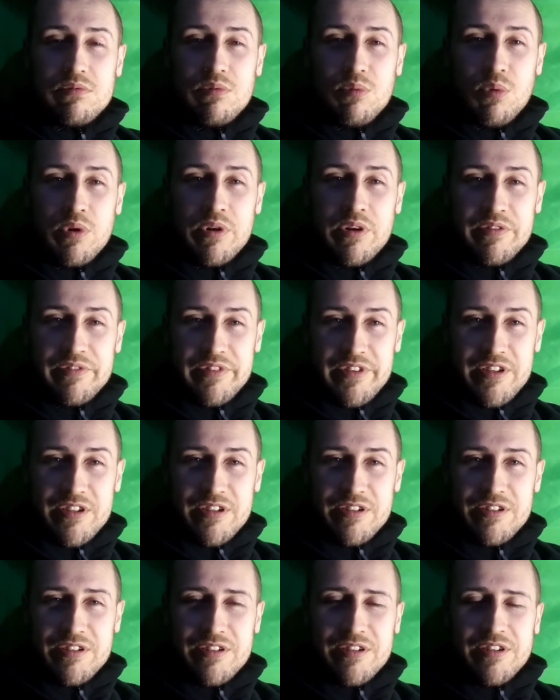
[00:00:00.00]
one of the,
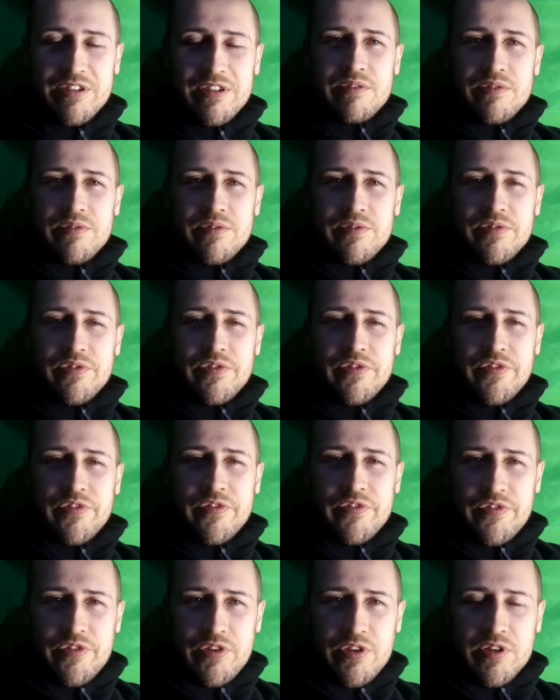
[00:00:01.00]

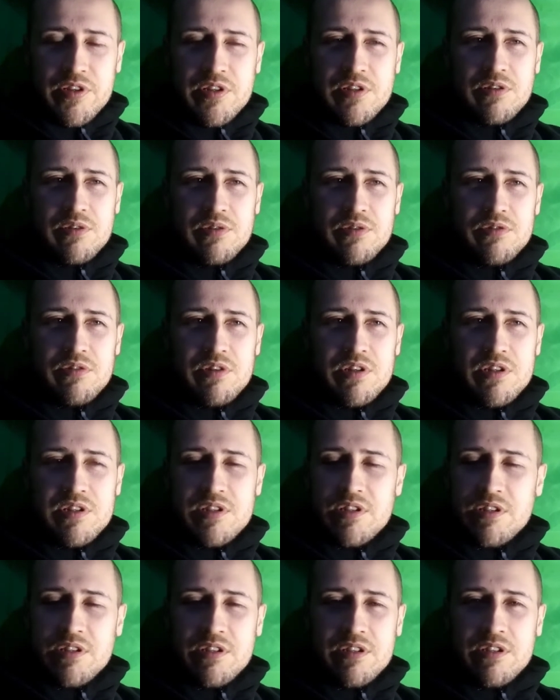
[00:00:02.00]
first countries
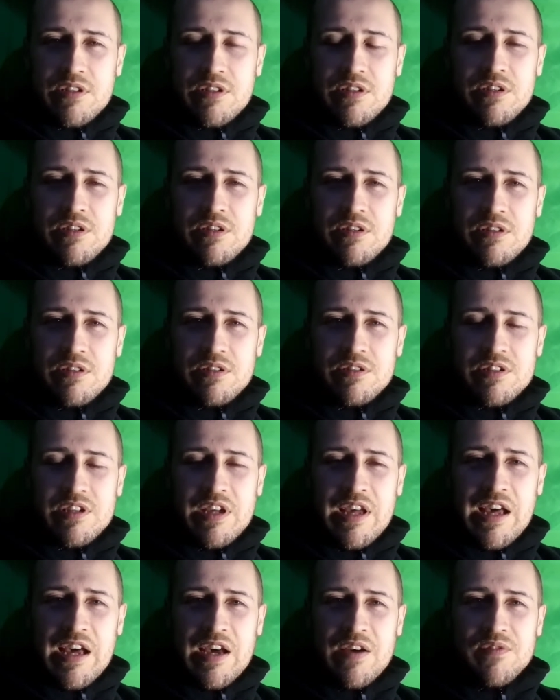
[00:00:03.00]
to
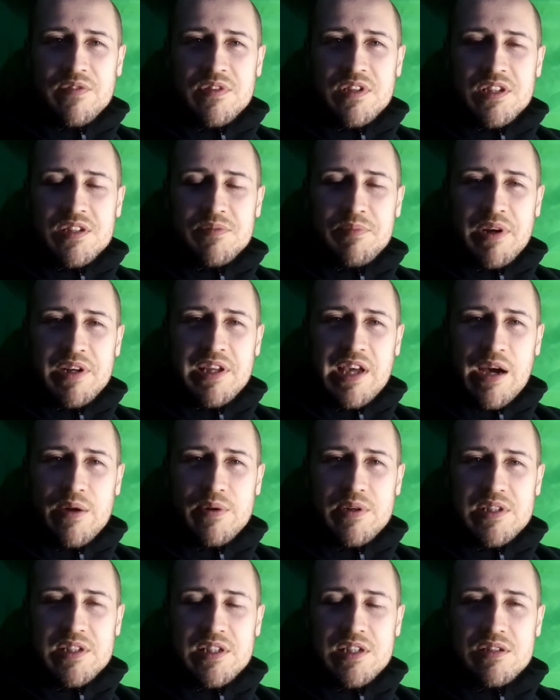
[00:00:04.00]
have this mad cow
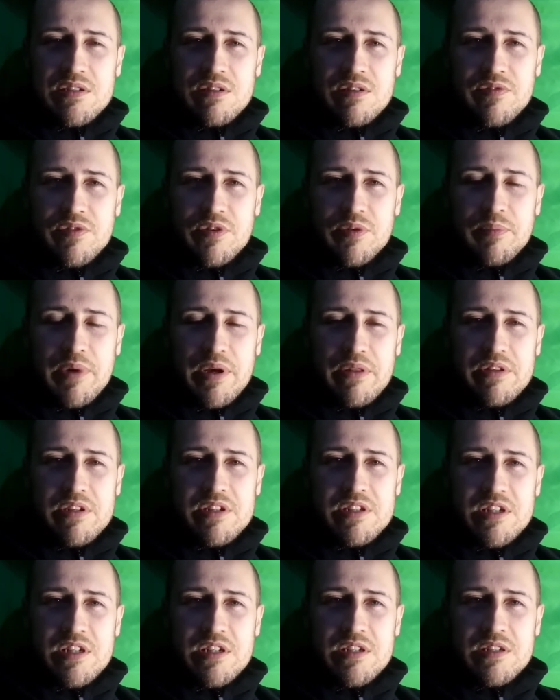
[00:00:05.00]
disease or foot and mouth
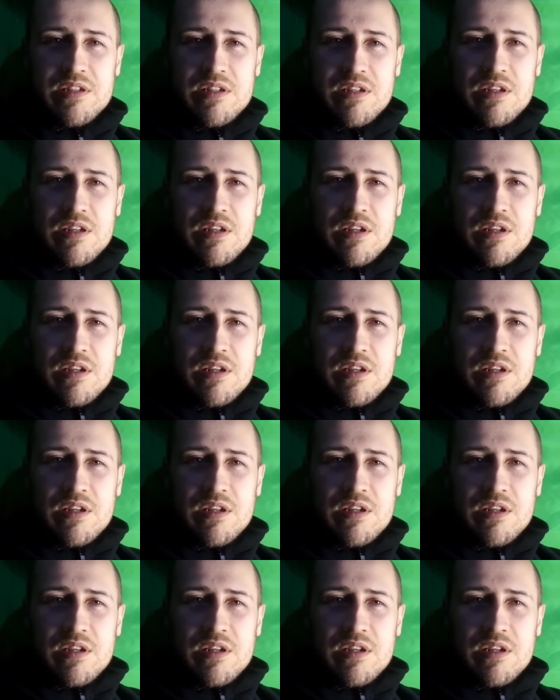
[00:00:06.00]
disease.